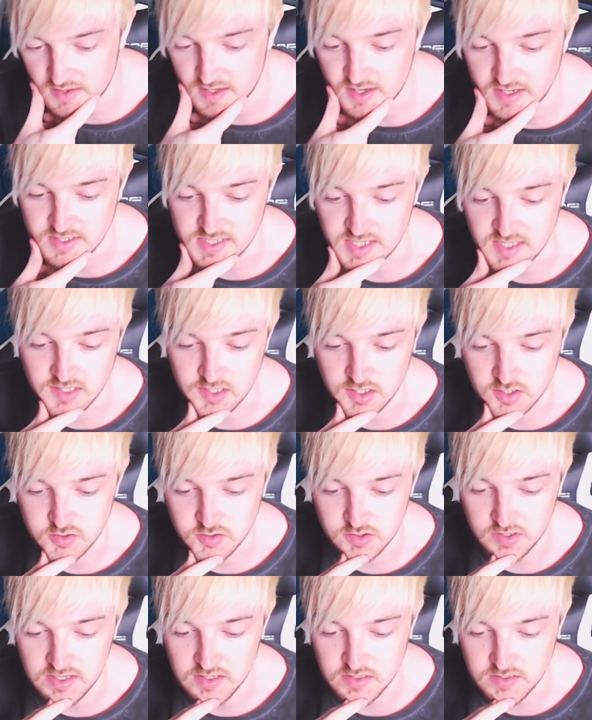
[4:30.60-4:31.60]
there, it said that
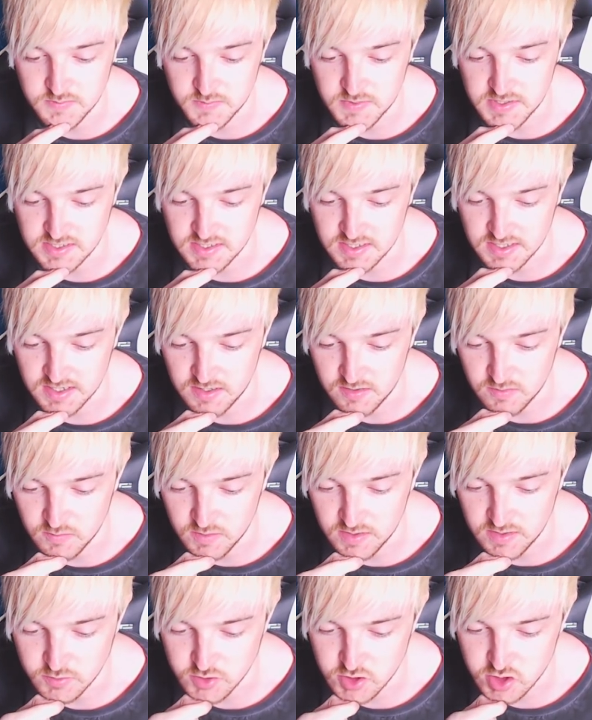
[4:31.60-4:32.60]
Kazuki is basically, that
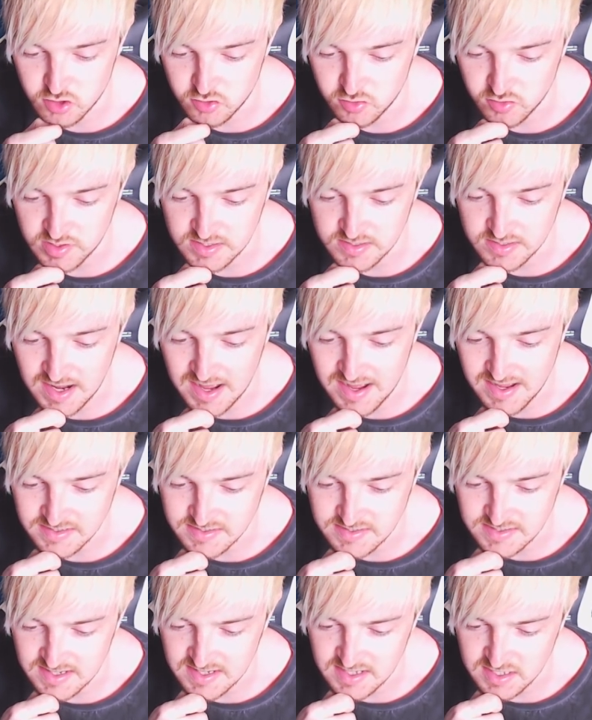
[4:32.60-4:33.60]
he was treated
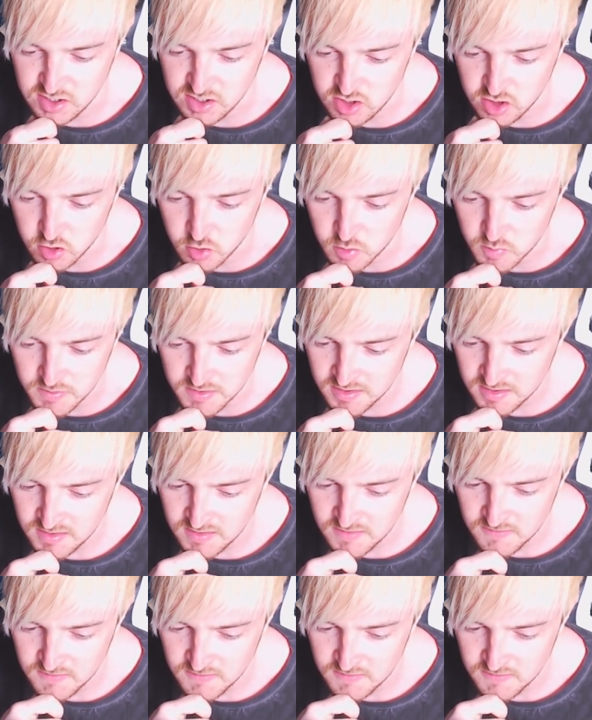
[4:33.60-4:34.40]
as inhuman.